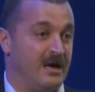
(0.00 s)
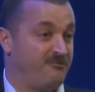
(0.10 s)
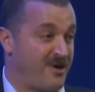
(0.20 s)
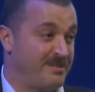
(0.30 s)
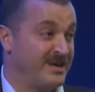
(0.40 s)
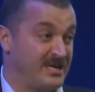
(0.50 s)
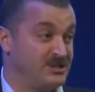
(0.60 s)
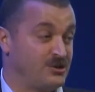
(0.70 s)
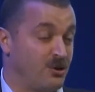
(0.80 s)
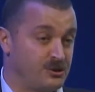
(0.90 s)
Farming
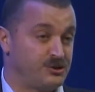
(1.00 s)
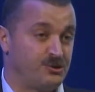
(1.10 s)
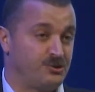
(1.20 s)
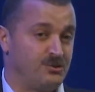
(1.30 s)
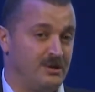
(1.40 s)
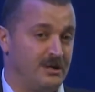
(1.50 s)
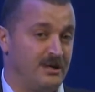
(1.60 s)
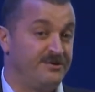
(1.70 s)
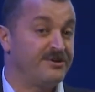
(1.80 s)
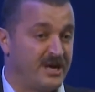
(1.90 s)
is also
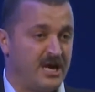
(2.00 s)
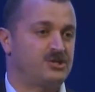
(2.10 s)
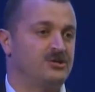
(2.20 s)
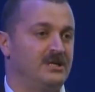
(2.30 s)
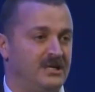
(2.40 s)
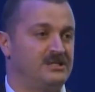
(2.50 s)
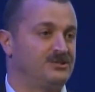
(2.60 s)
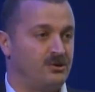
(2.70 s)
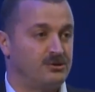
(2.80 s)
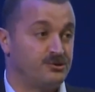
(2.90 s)
irrigation
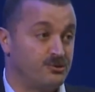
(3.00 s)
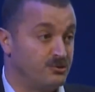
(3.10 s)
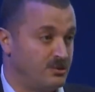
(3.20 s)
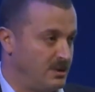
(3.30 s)
is also